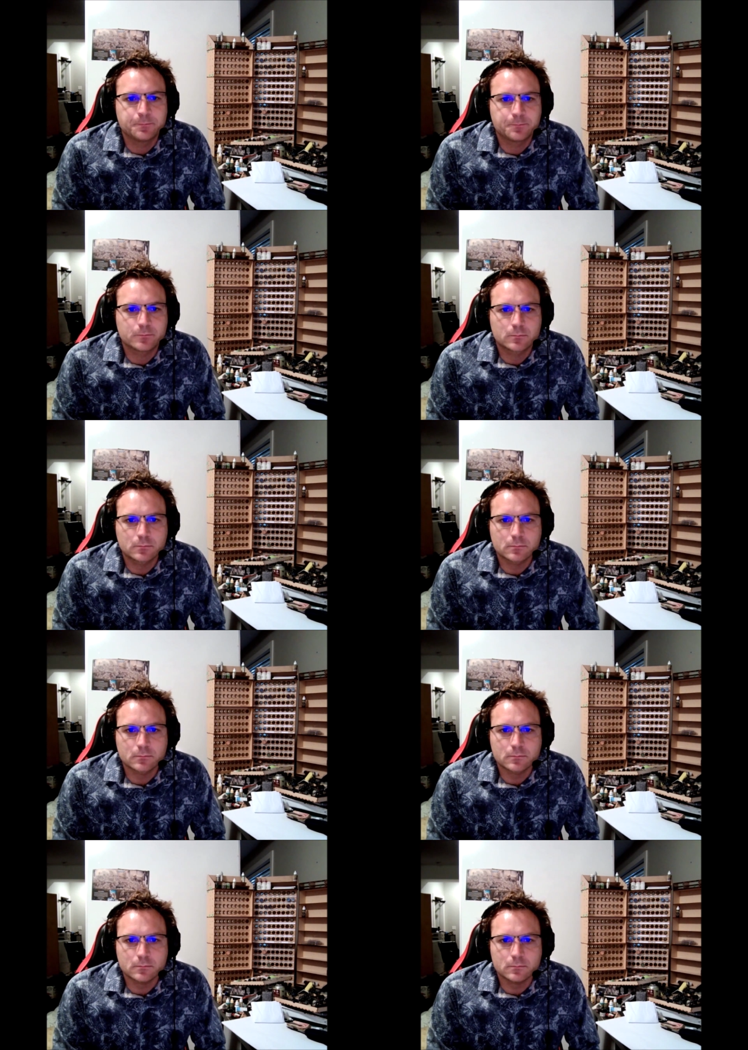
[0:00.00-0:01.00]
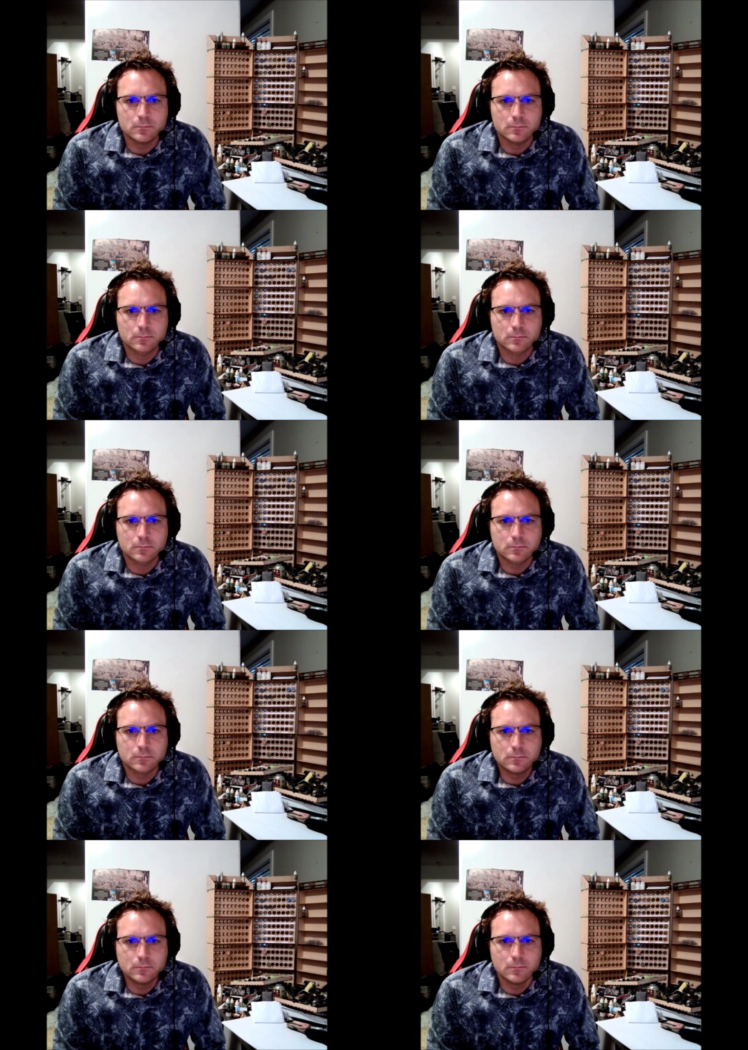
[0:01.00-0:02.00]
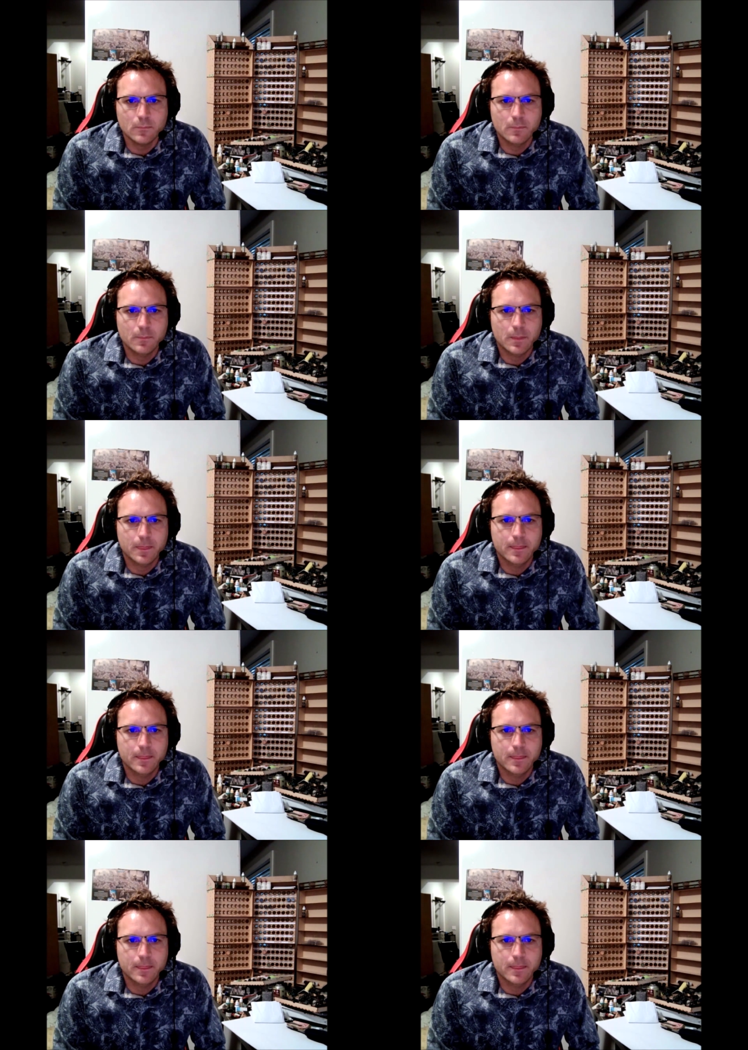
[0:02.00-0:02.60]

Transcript: Nobody speaks.